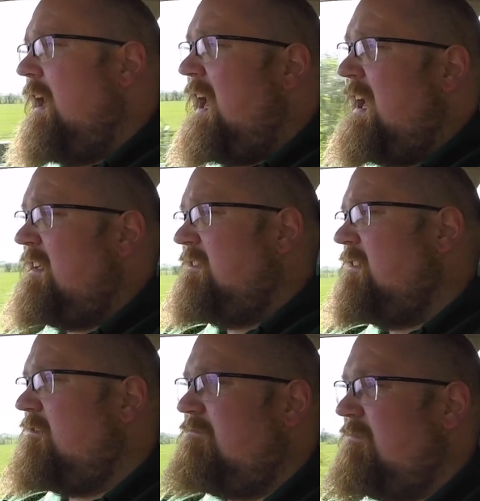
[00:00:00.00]

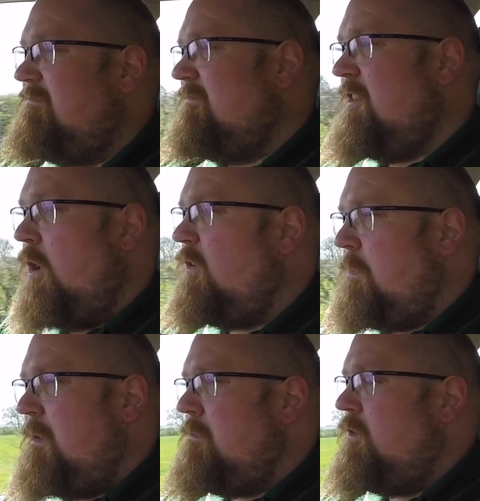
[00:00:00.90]
and
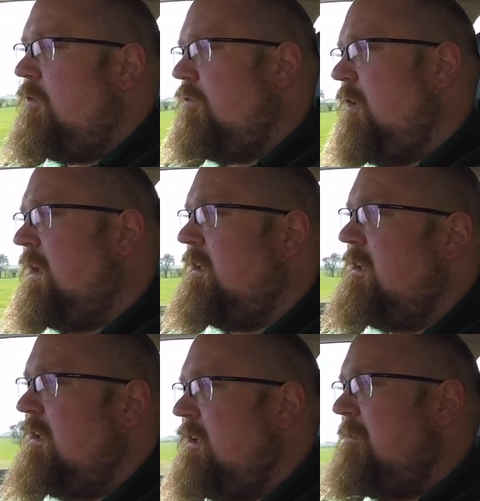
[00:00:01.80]
low-speed manoeuvring
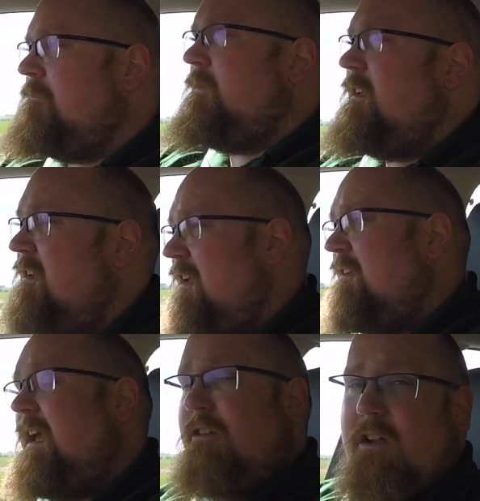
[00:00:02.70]

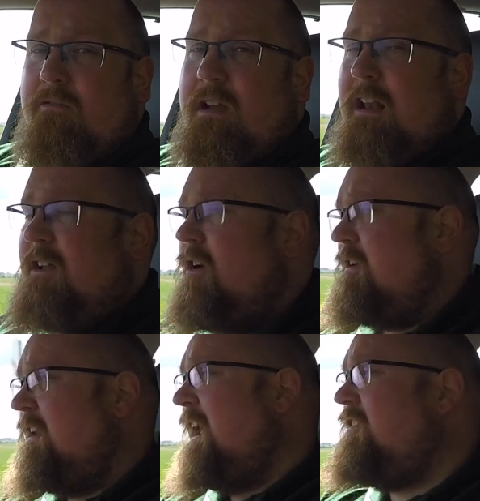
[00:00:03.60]
is actually really
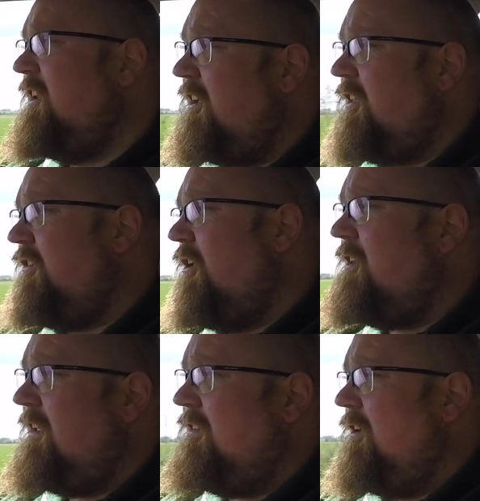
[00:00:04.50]
good. And I actually like the
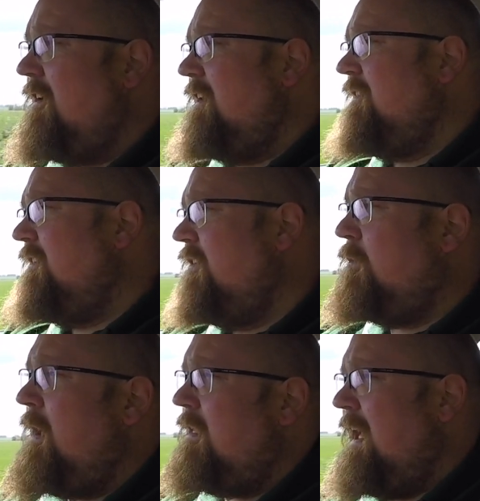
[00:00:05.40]
turning circle in this
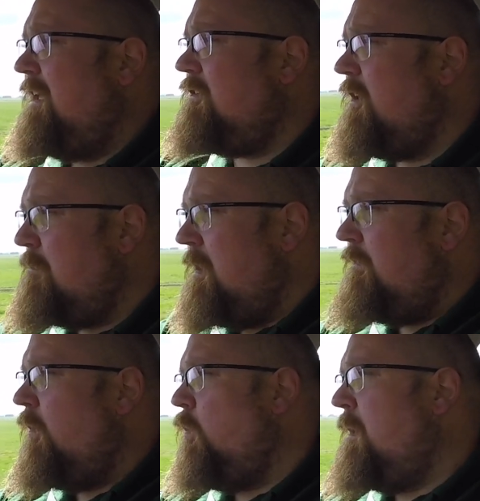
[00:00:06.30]
as well. It has got a bit
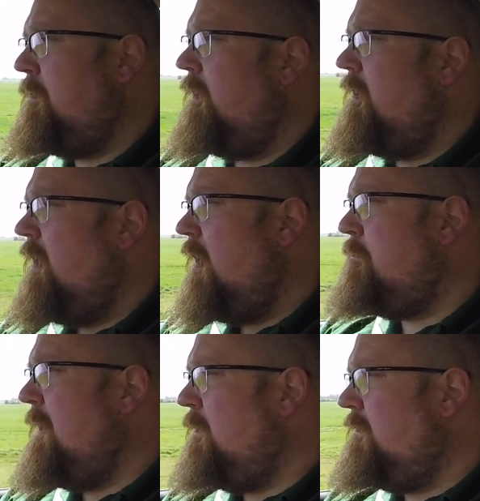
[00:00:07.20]
of a whip
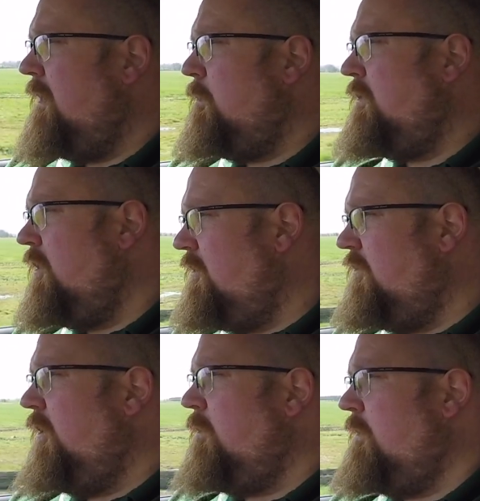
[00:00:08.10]
about it, which I
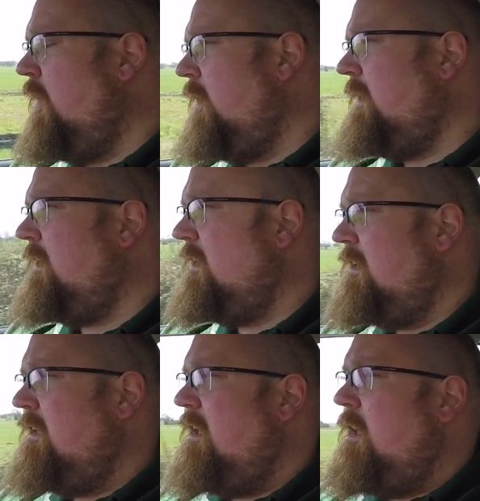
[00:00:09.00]
do like.
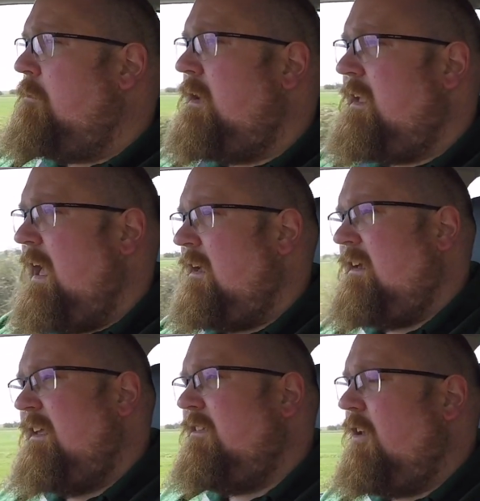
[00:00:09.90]
But yeah,
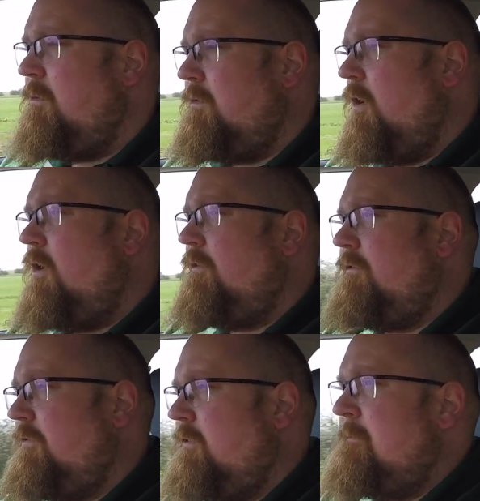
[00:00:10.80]
in terms
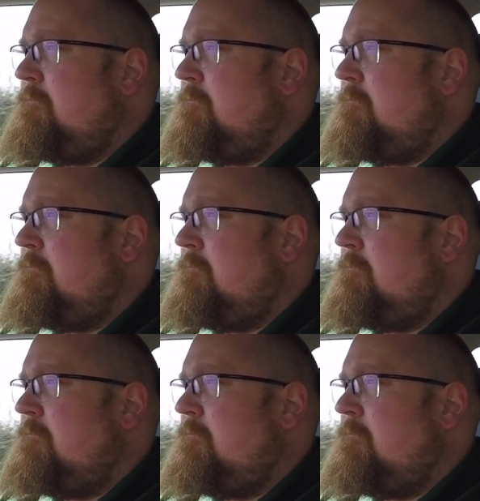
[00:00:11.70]
of